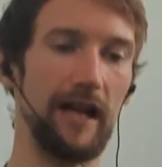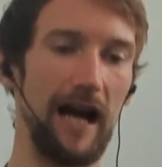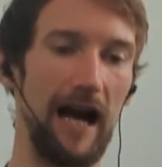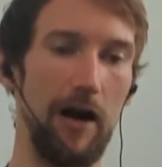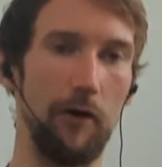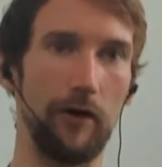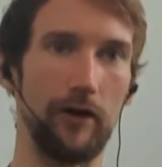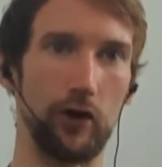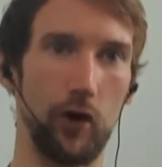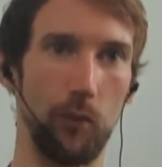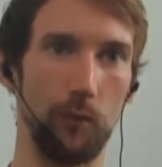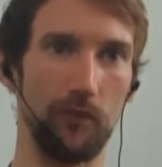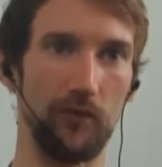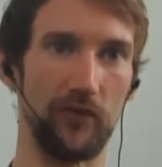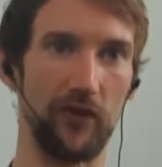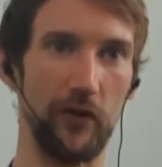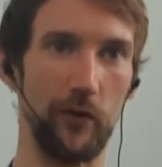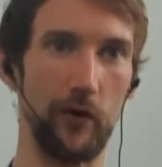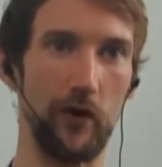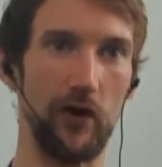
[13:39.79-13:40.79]
how it comes
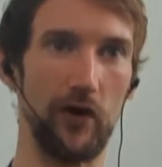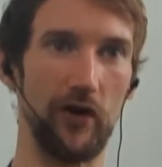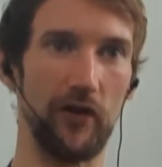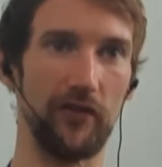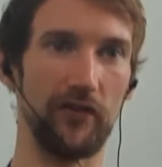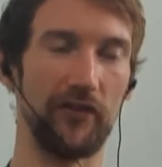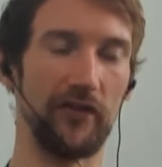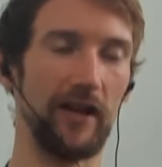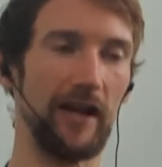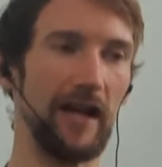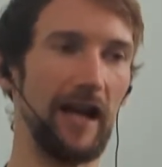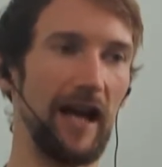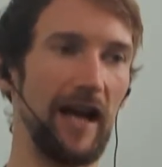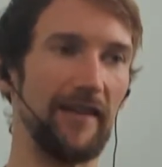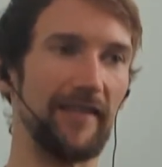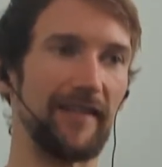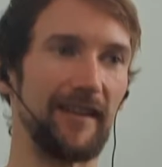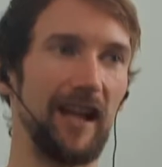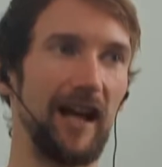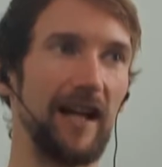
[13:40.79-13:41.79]
to us.
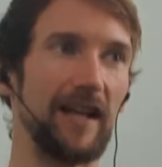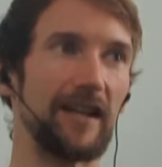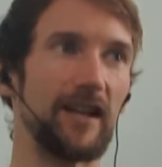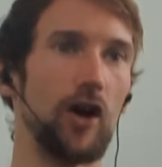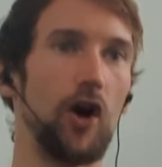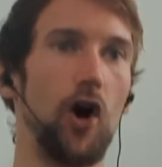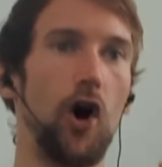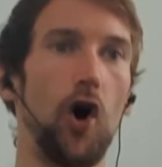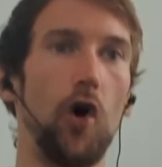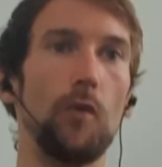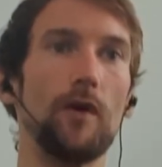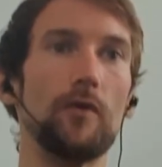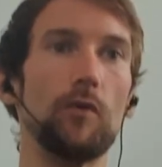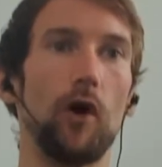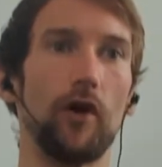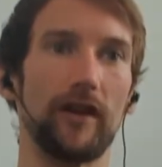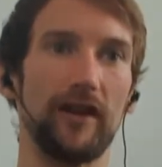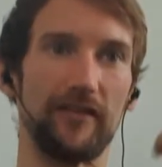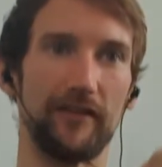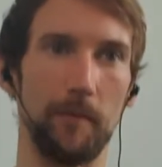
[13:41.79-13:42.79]
It's like, all we
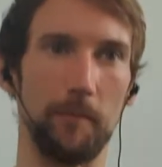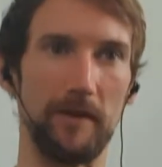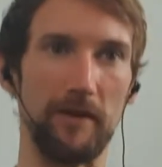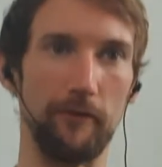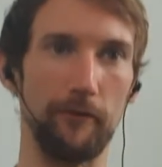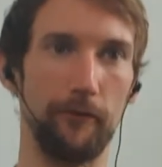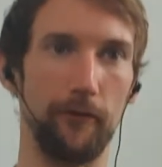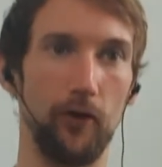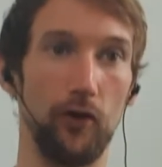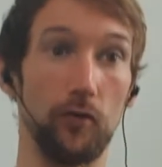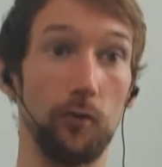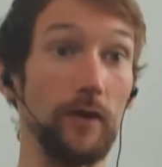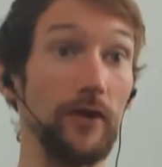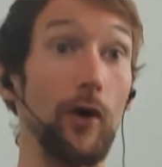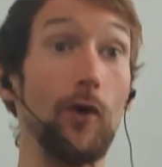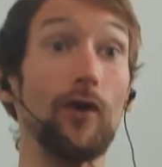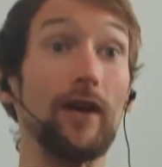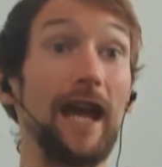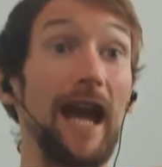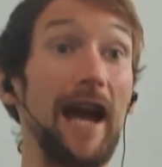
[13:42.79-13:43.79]
want is to be full. We
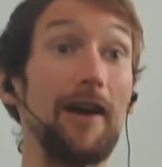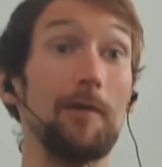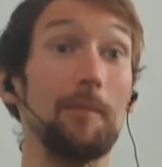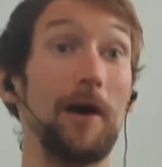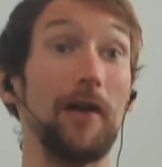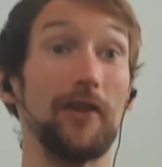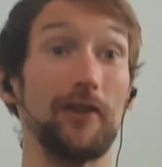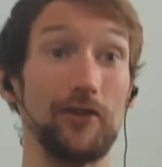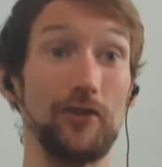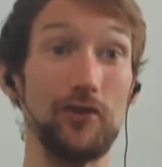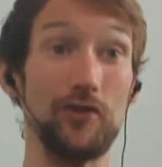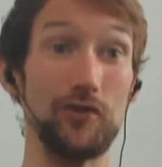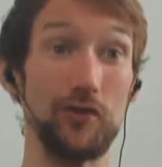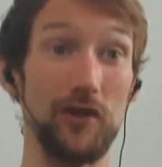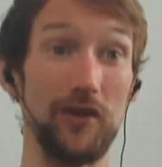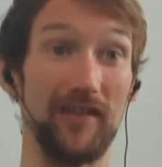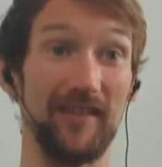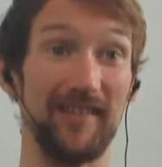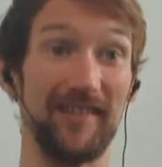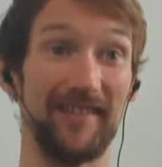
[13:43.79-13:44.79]
don't care about the
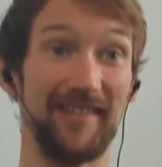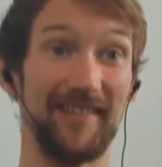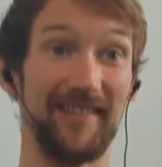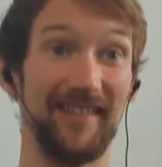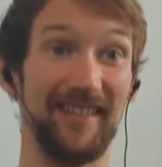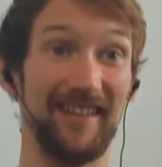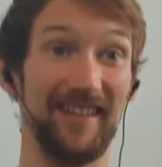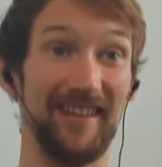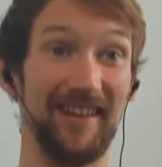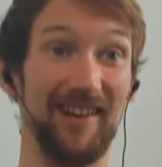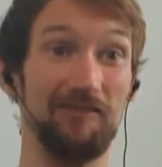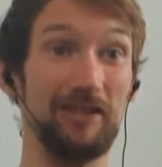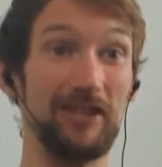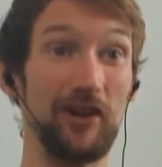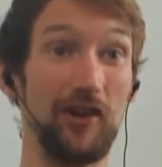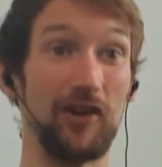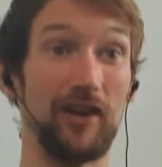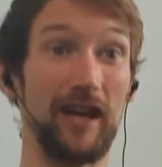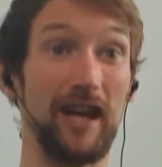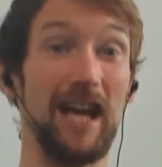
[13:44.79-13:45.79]
nutrients, we
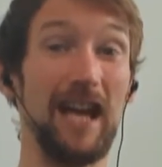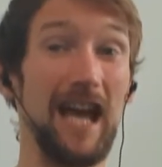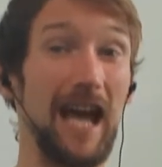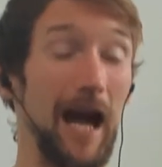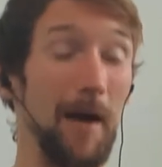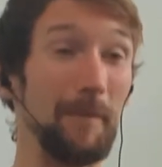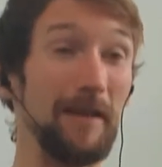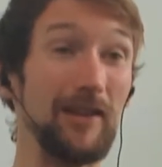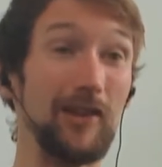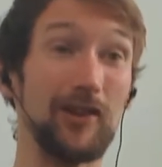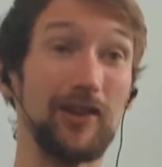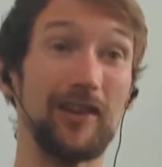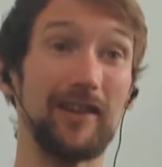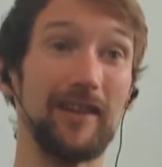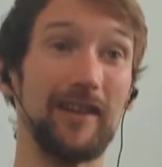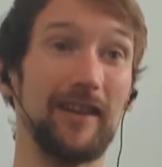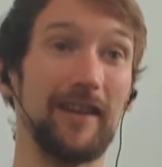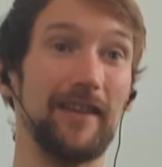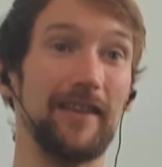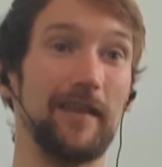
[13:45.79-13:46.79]
don't care. I mean, look at
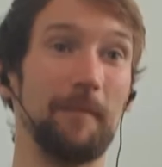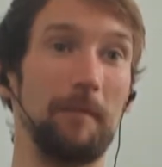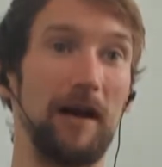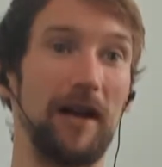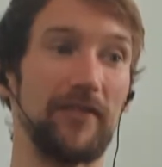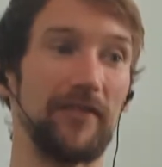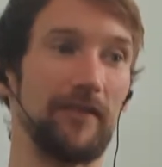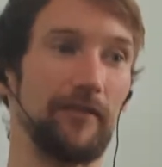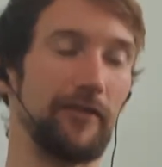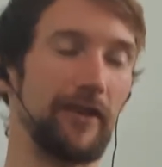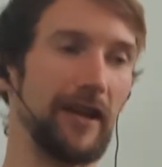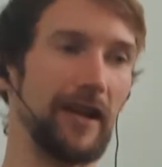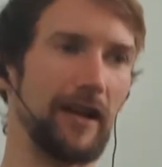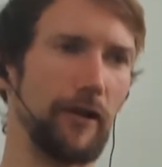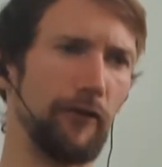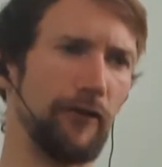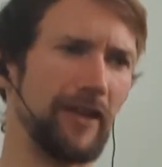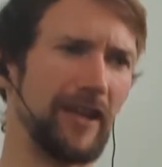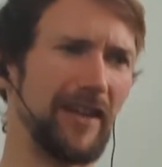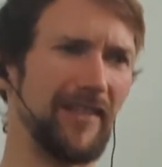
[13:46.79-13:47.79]
the massive thing.
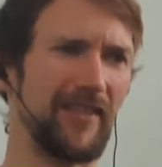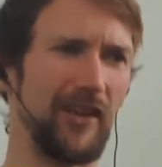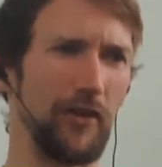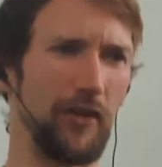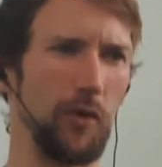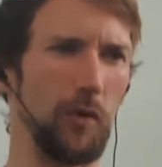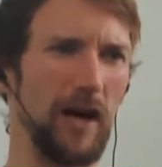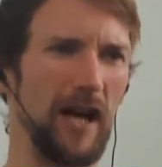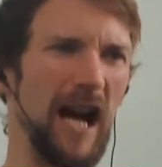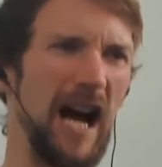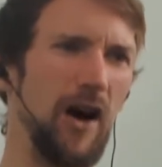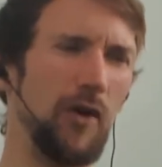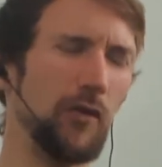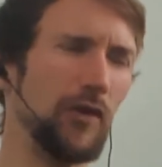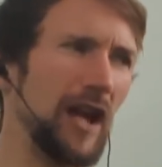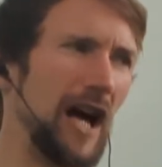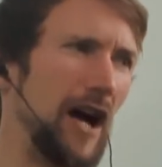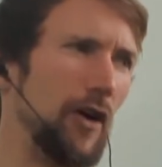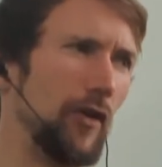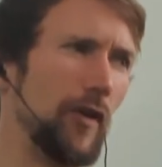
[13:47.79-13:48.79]
I think it's on the way
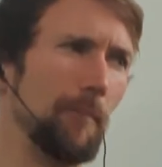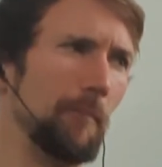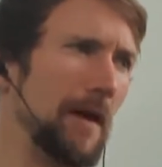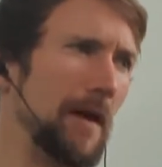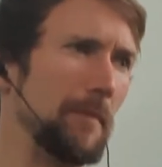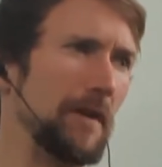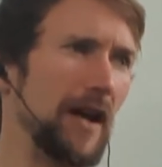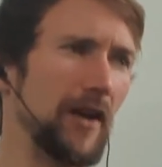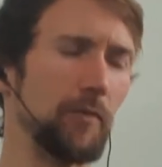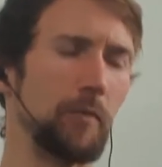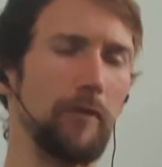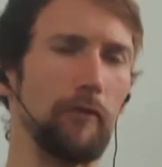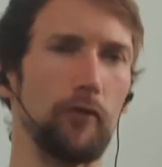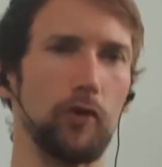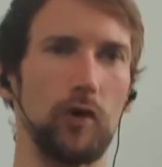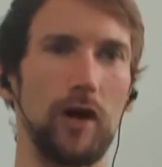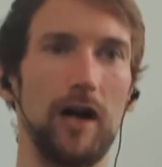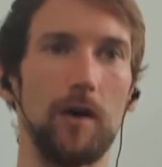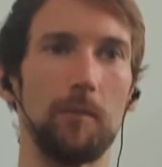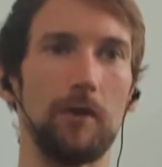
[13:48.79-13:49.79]
out now, and maybe it has been
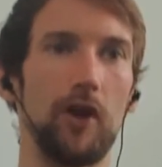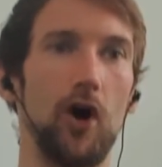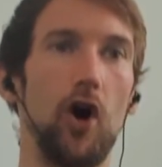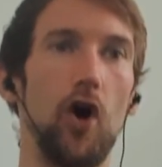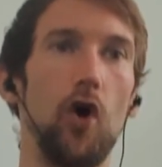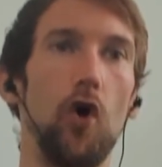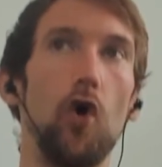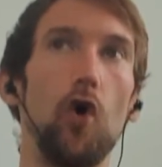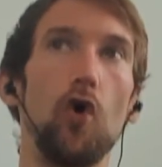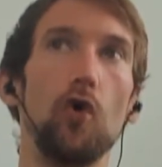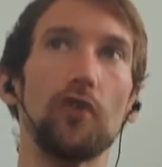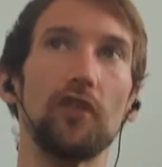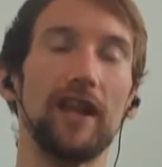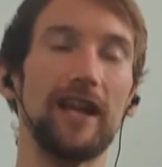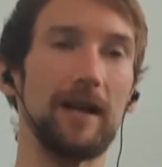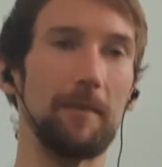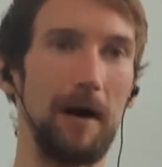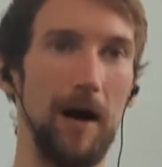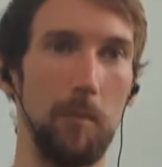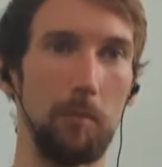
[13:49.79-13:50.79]
for a while, but the whole
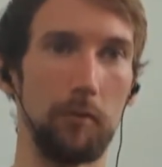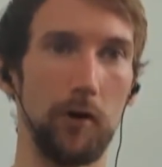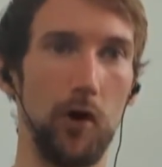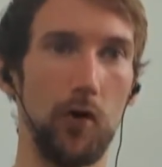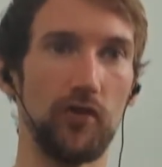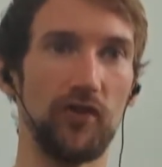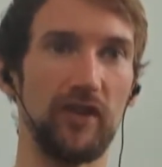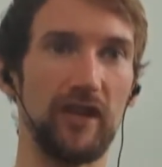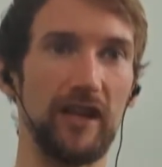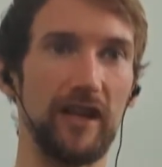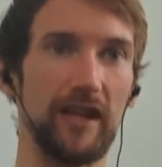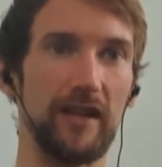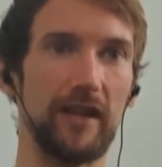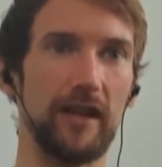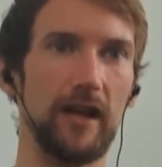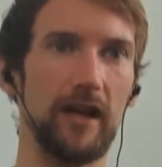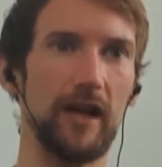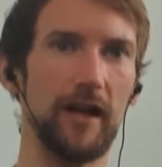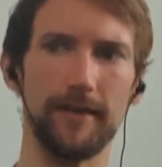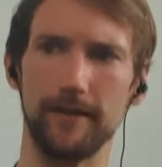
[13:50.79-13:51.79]
thing about
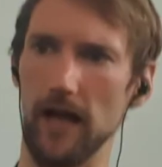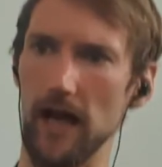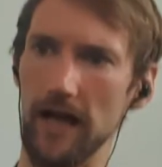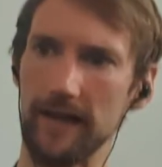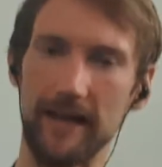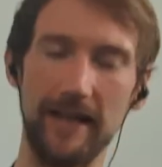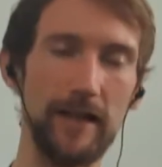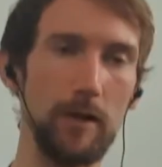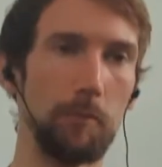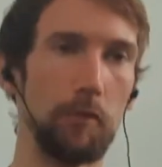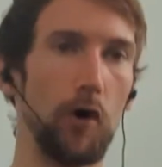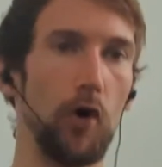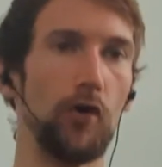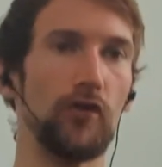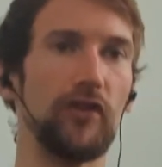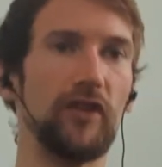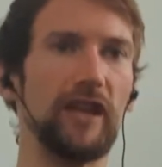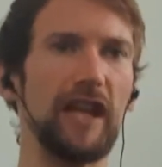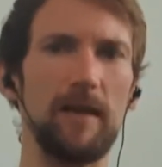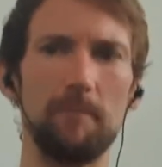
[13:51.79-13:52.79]
protein. Yeah, get your
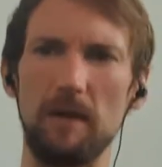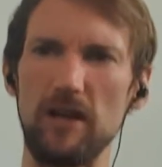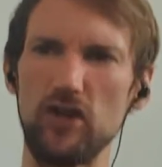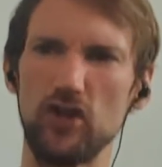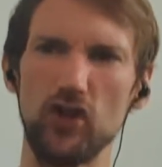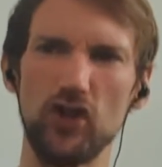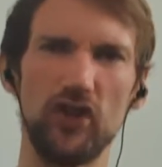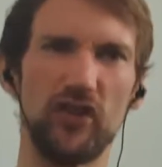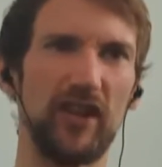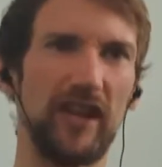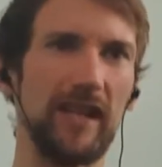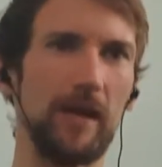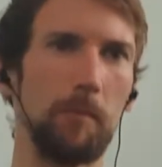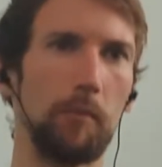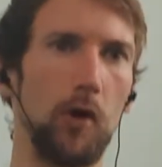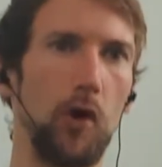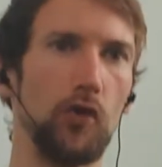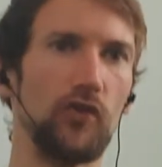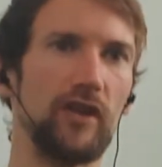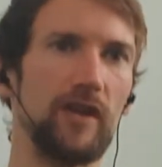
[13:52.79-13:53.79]
protein in. Make sure you take your
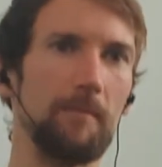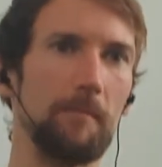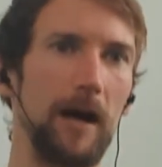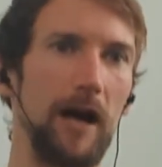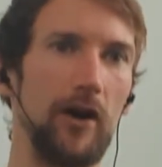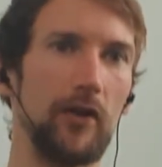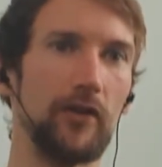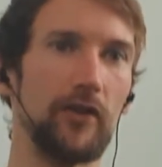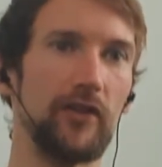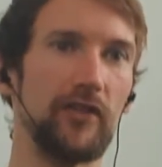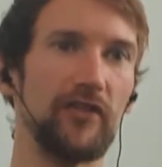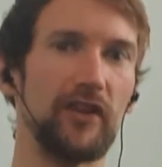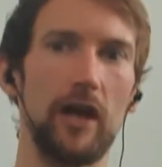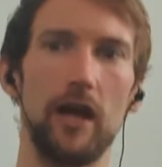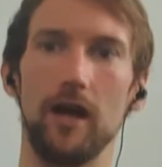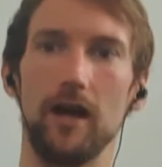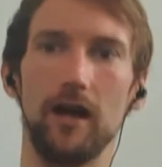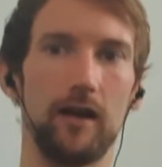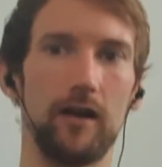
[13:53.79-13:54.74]
protein powders.